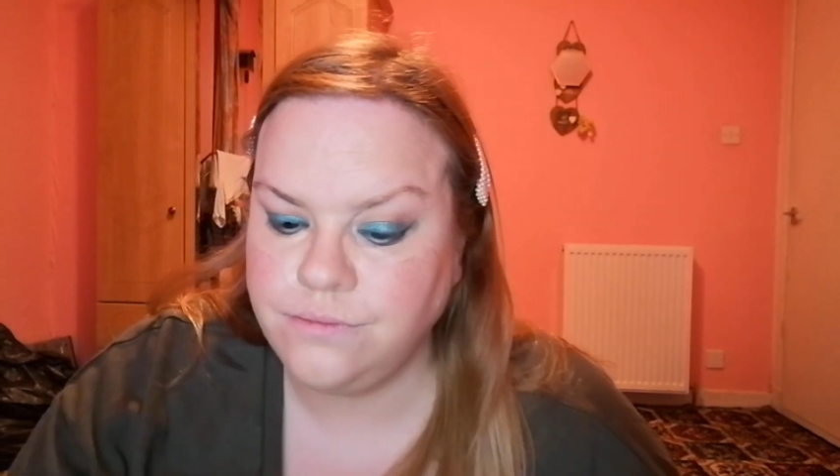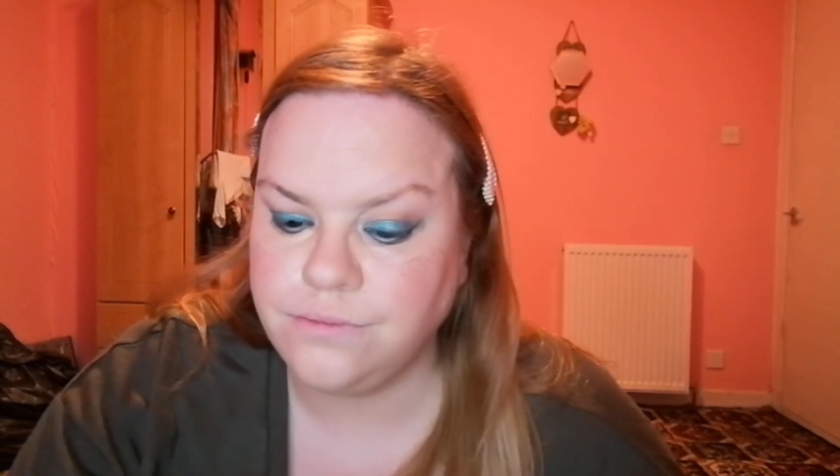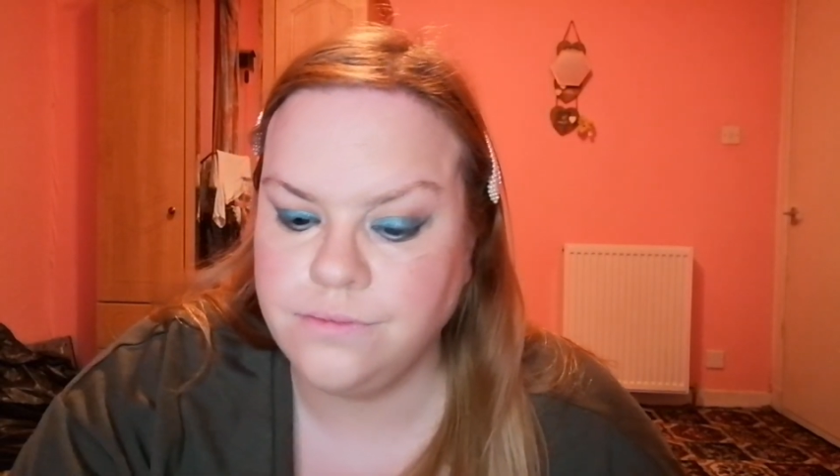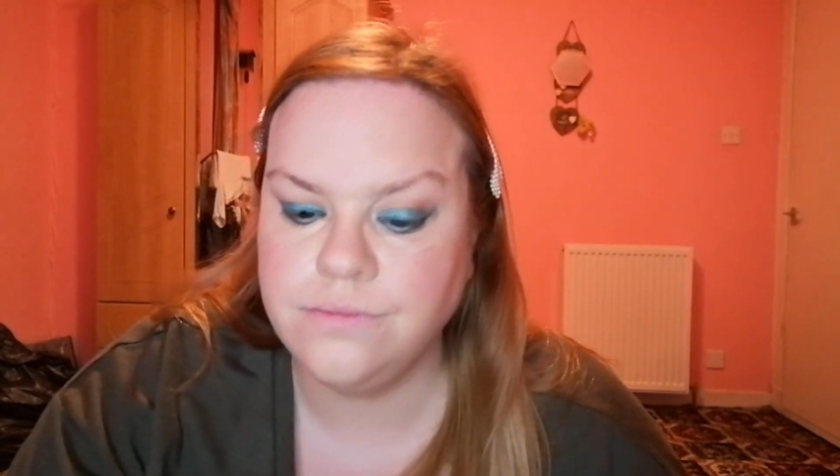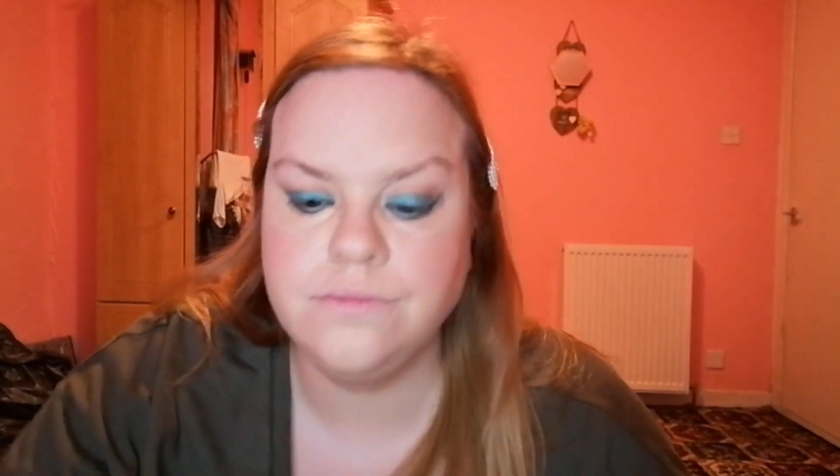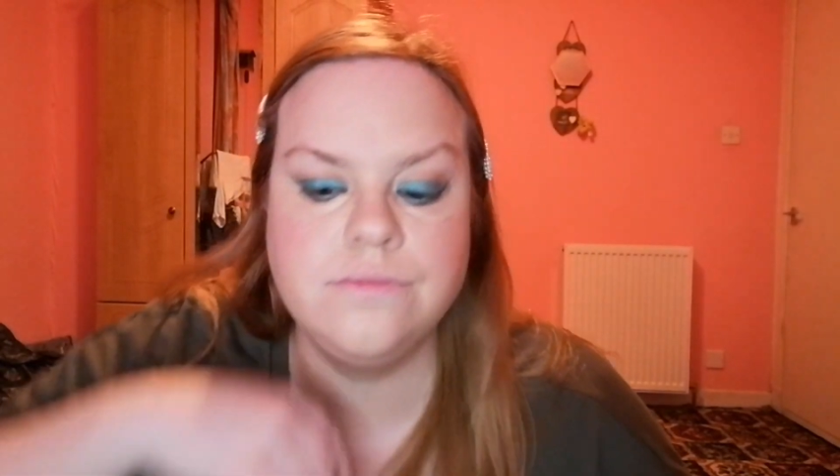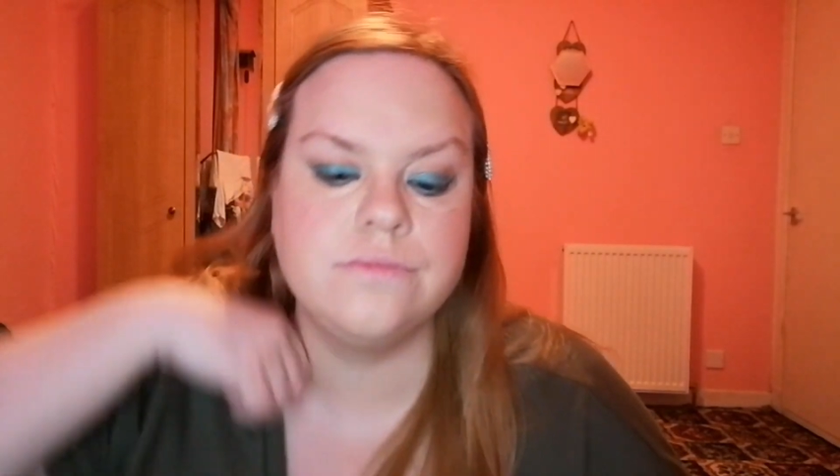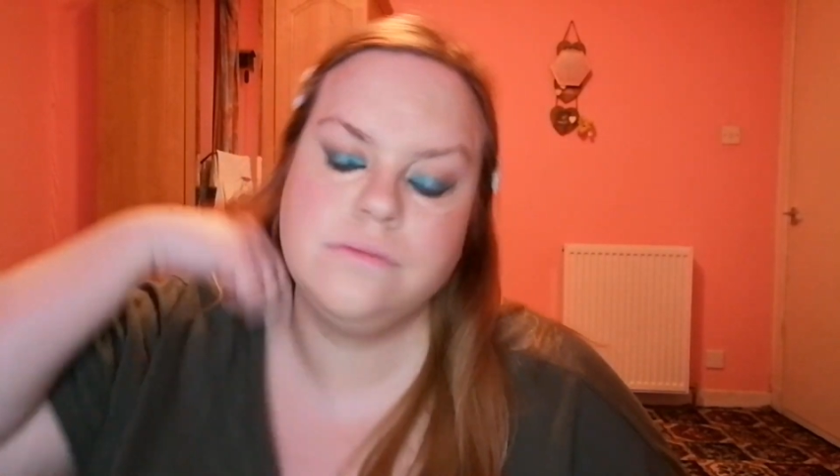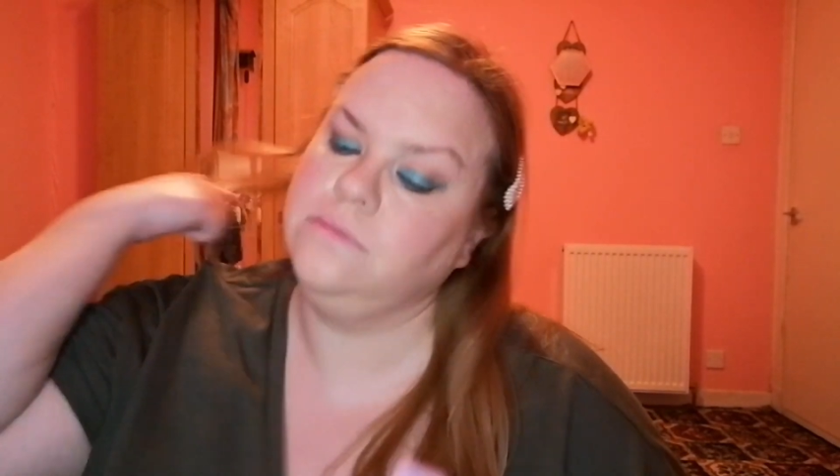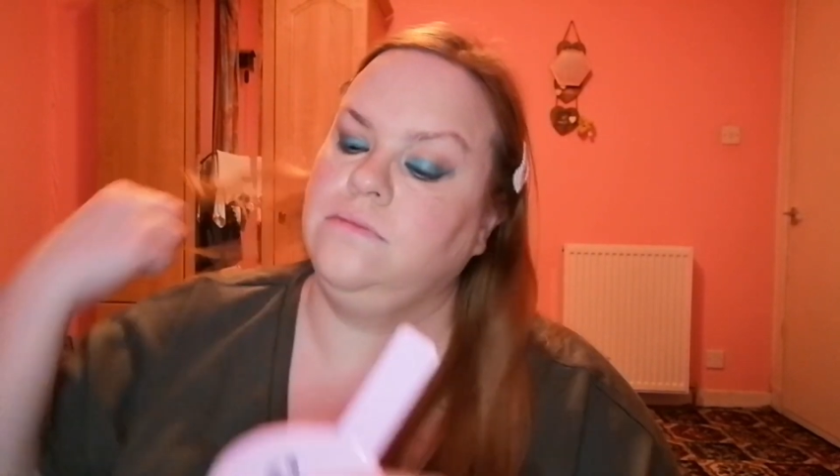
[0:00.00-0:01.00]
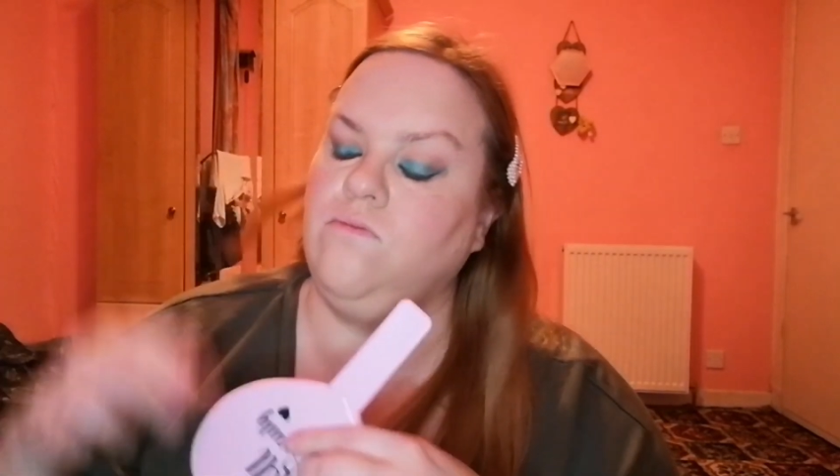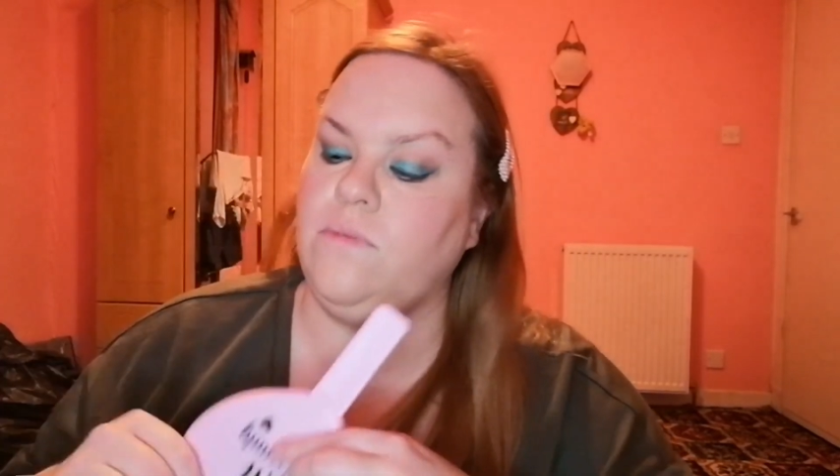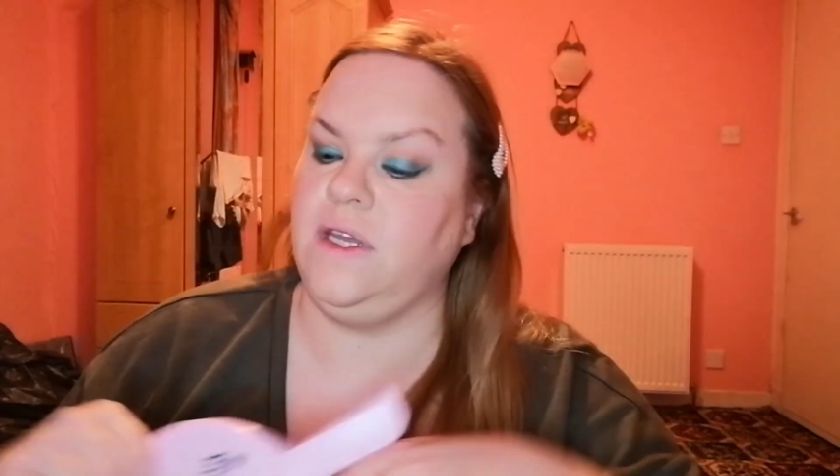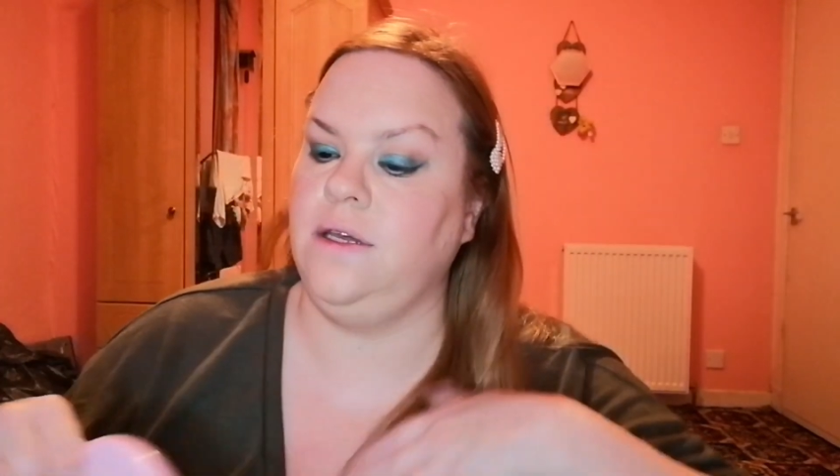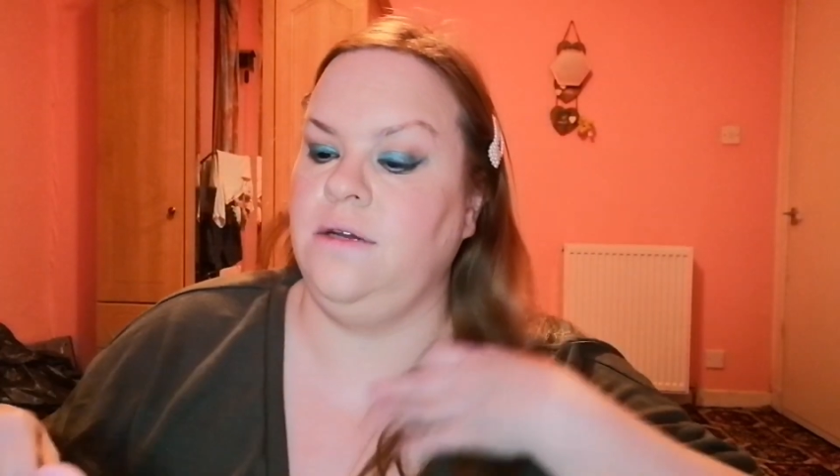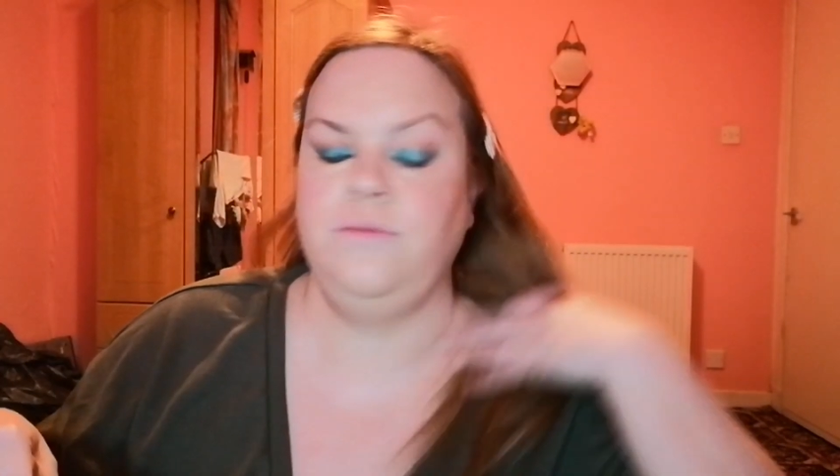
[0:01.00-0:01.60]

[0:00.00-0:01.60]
And